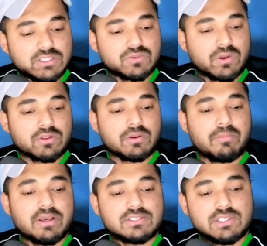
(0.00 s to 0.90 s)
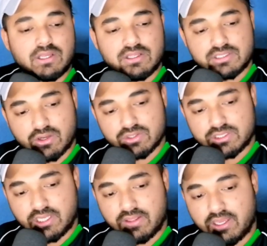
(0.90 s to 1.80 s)
this is one of the best channels, I would
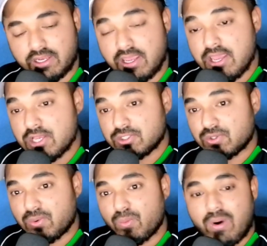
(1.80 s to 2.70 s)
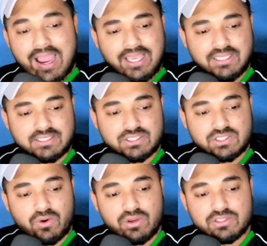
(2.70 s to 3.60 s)
say that. So why it's
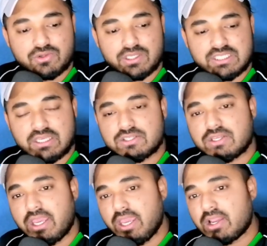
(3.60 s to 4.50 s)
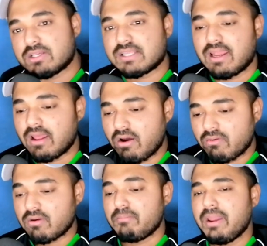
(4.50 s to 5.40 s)
so interesting today? Because
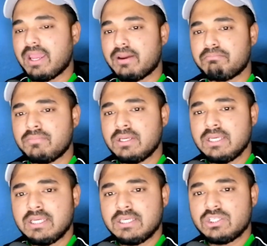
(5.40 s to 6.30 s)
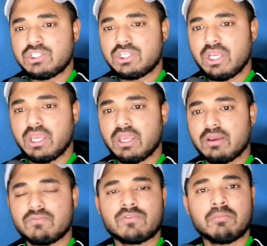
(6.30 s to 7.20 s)
Laura Mam,
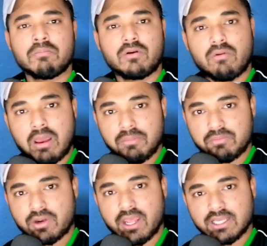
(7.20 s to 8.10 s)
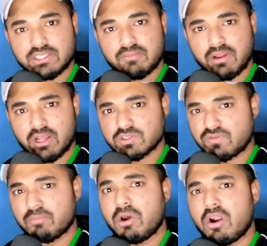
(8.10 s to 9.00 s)
she from Barami production, belongs
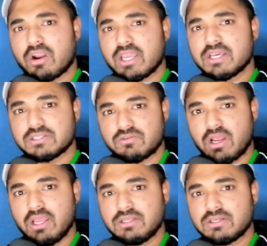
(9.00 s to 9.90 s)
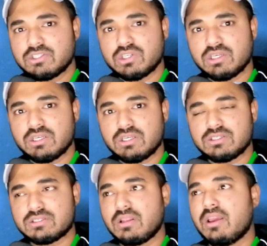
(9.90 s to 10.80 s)
from her, I guess, right? She
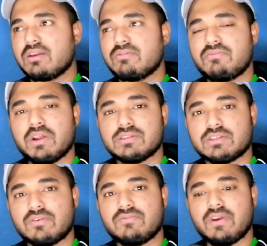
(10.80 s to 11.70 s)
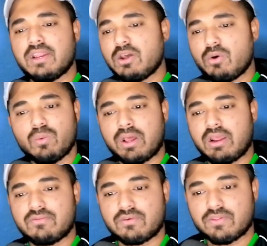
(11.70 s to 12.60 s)
is like friends of Vanda or
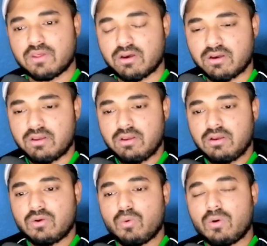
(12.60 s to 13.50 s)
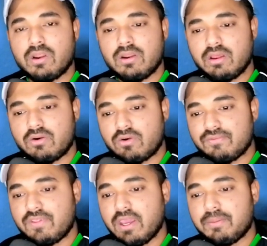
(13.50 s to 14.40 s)
whatever, the coordinator
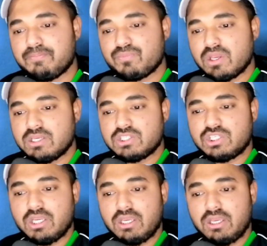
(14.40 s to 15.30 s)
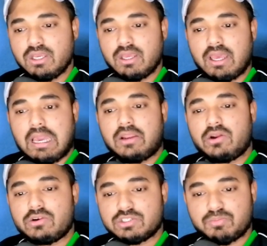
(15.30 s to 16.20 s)
of them. She had
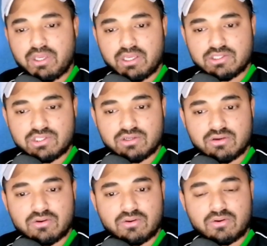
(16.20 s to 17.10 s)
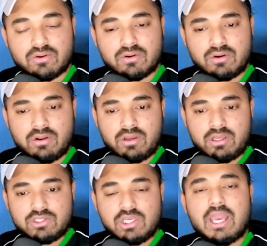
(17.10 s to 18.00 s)
her speech, or
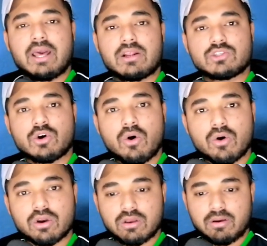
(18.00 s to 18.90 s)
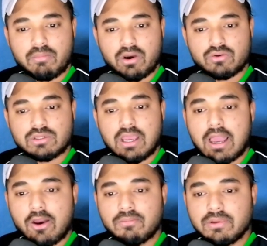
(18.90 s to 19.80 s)
she had a talk about
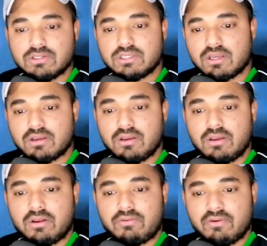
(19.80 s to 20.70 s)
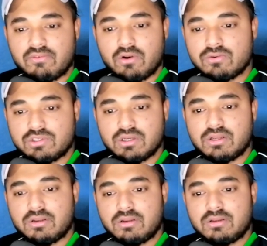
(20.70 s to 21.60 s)
how music
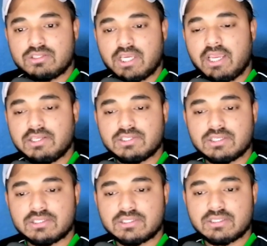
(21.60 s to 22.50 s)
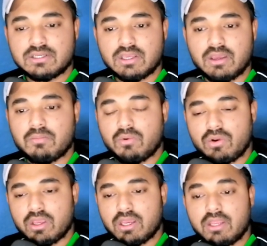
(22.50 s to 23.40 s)
revolution changes
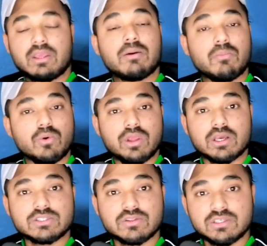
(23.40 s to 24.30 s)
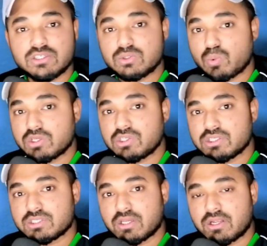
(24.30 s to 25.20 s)
Cambodia, in Cambodia. So this is what
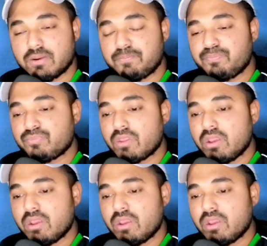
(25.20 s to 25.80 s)
she's gonna,